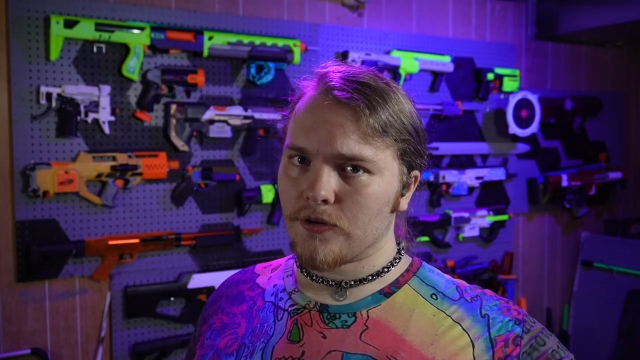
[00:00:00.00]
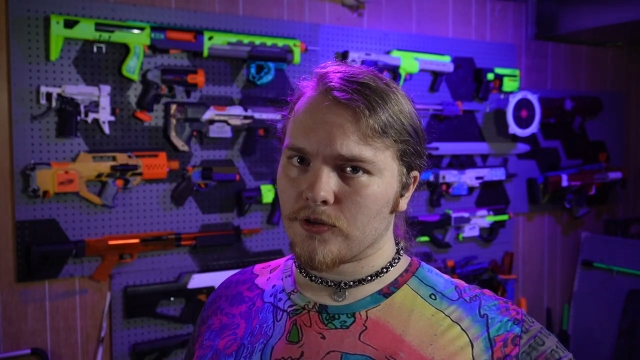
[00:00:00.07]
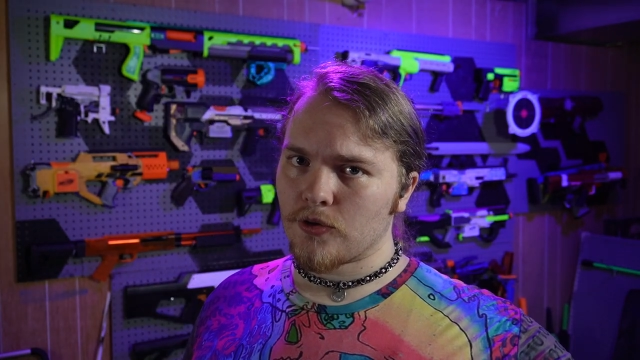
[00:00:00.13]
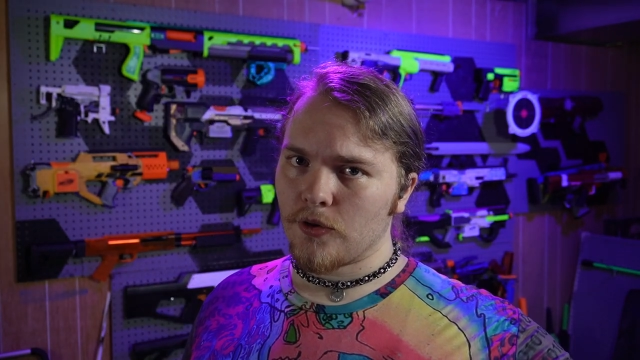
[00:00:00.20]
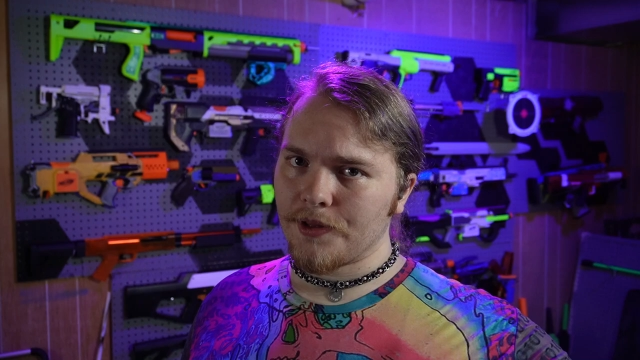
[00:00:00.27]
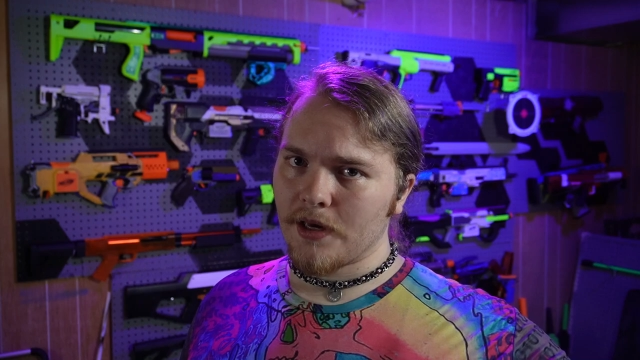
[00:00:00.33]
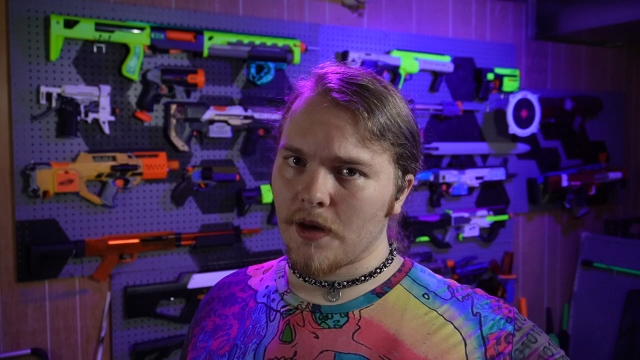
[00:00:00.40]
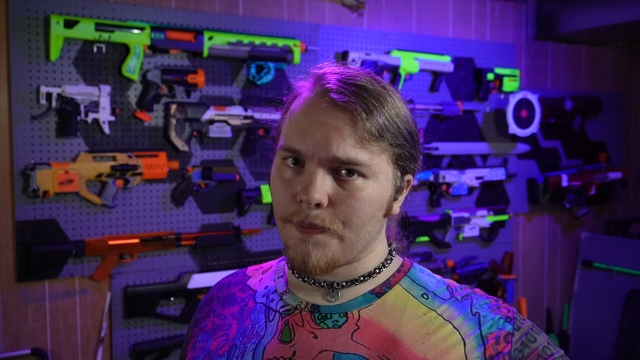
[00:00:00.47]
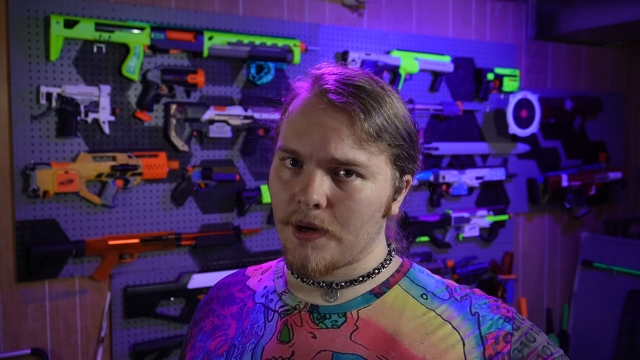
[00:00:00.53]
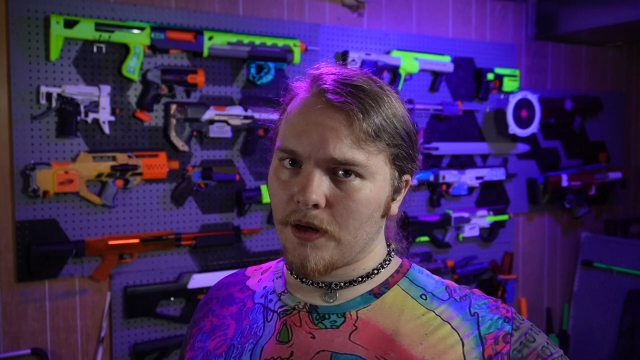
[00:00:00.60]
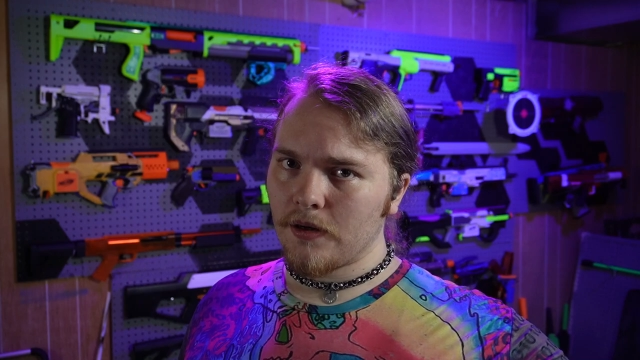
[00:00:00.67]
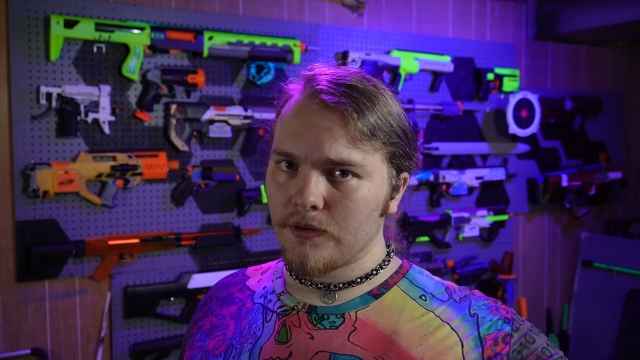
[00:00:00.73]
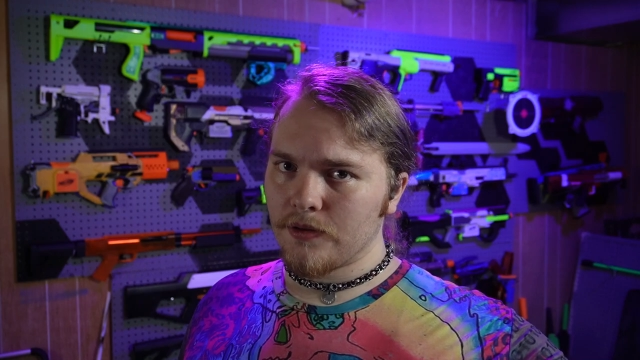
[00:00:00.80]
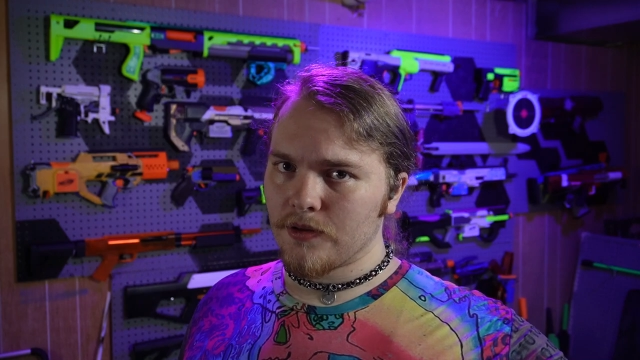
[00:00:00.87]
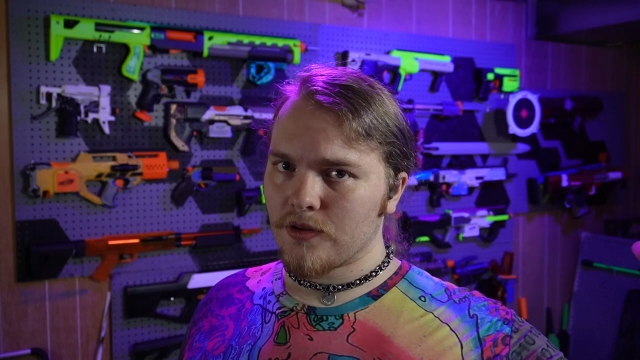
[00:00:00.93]
scrolling up
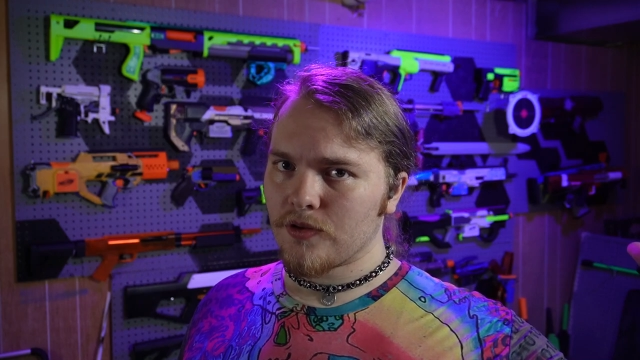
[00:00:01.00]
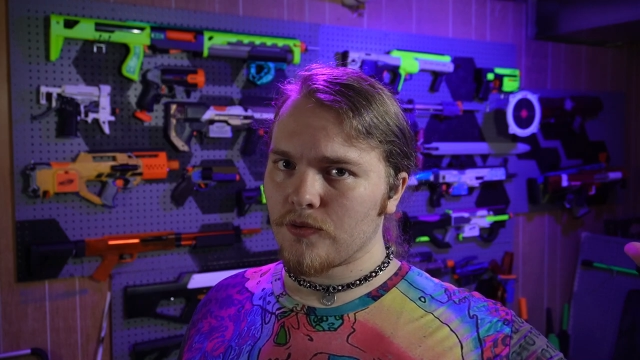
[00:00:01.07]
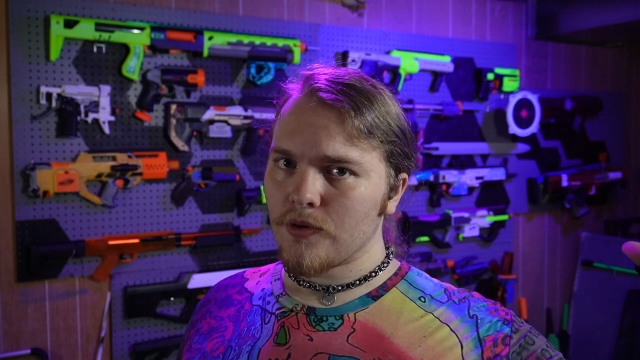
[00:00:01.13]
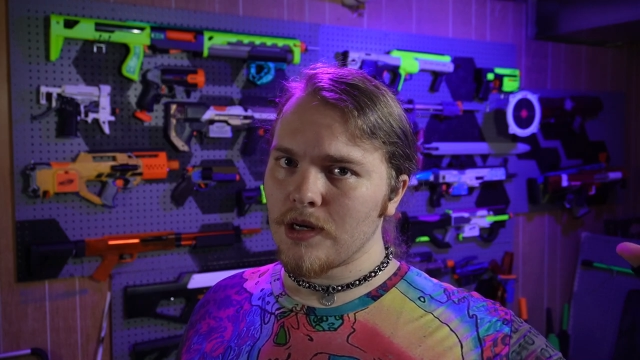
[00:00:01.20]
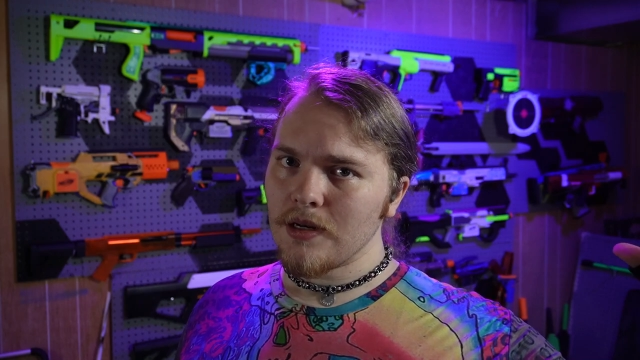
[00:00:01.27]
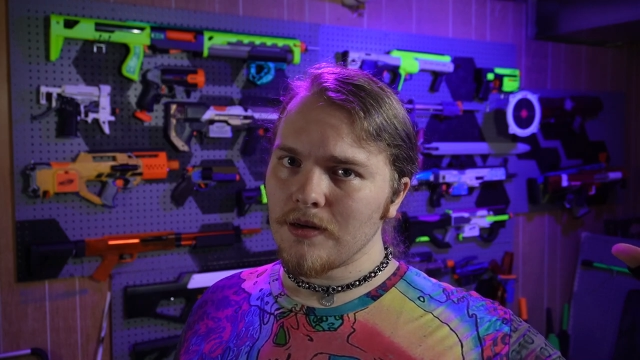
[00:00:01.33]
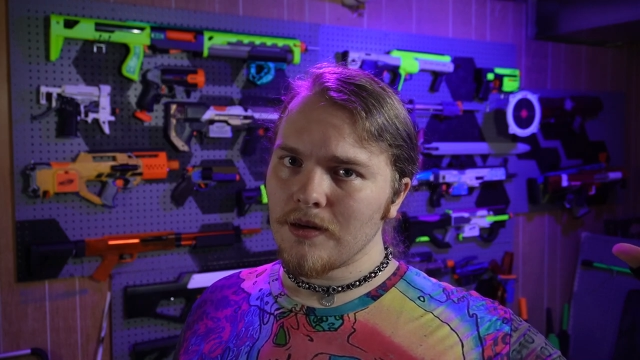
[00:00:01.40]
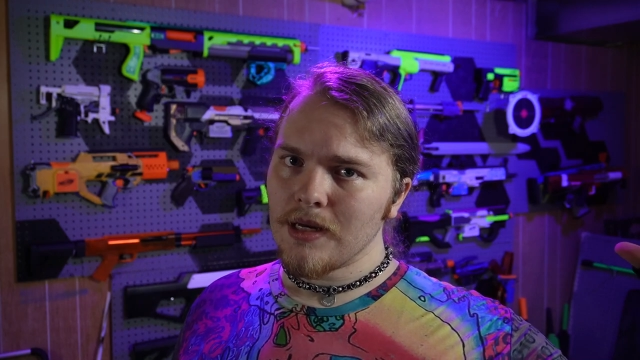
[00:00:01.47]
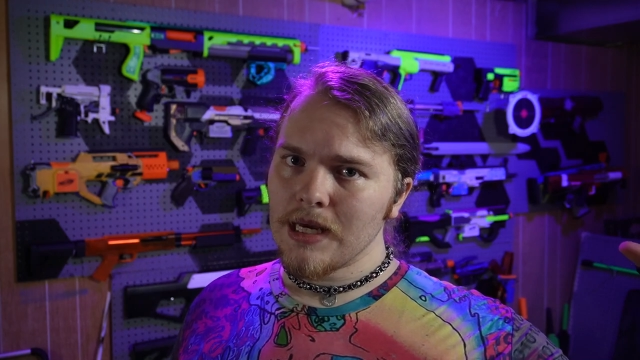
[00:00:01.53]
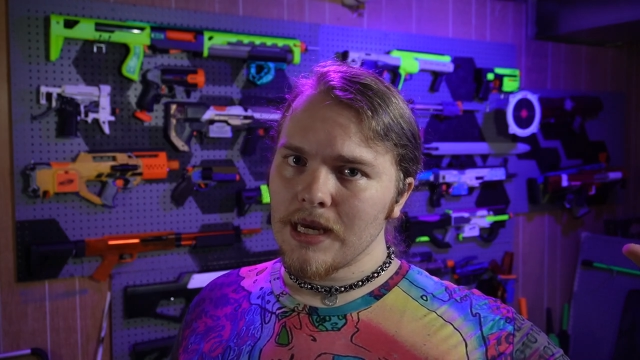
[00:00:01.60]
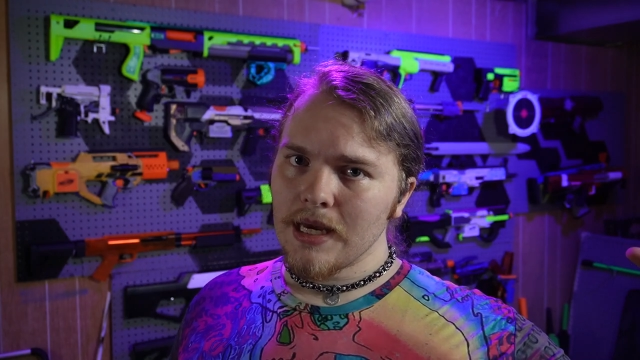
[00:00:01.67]
on the screen and